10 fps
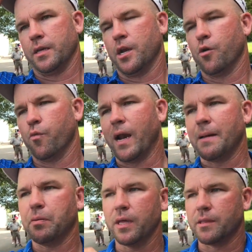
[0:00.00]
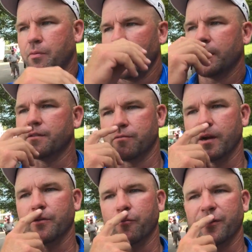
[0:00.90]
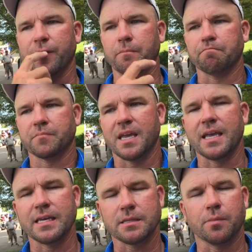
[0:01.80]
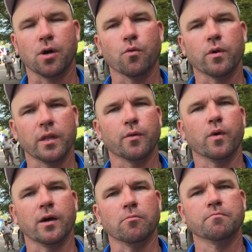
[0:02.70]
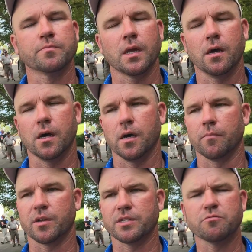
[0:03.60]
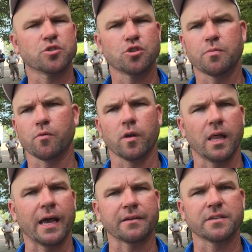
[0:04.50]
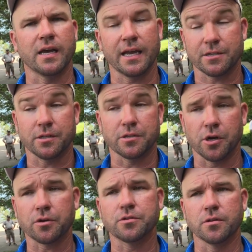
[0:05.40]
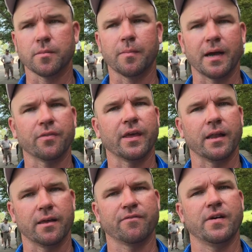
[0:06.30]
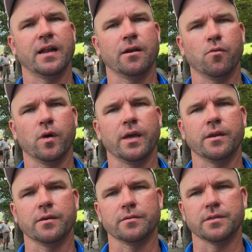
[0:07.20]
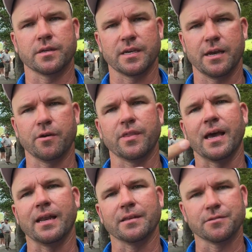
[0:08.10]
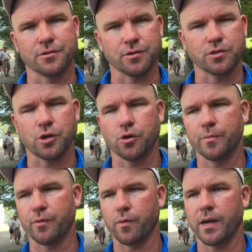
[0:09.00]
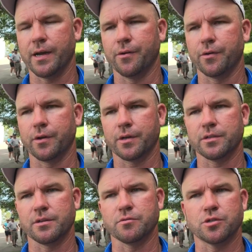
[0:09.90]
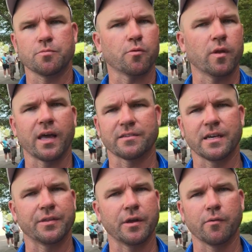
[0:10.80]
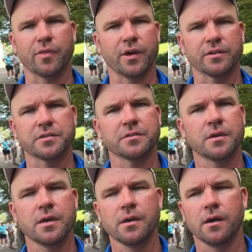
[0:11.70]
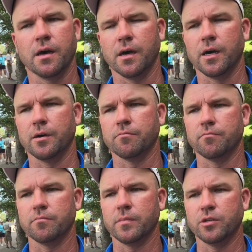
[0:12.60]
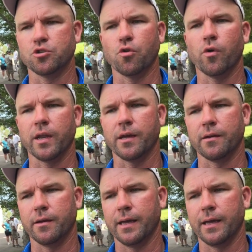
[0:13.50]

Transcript: When I played the practice rounds with him, he hit the ball really well because he was super relaxed. And I actually talked to him about that, like finding a way to carry that into the tournament round, because he was super relaxed out there with us, enjoying it.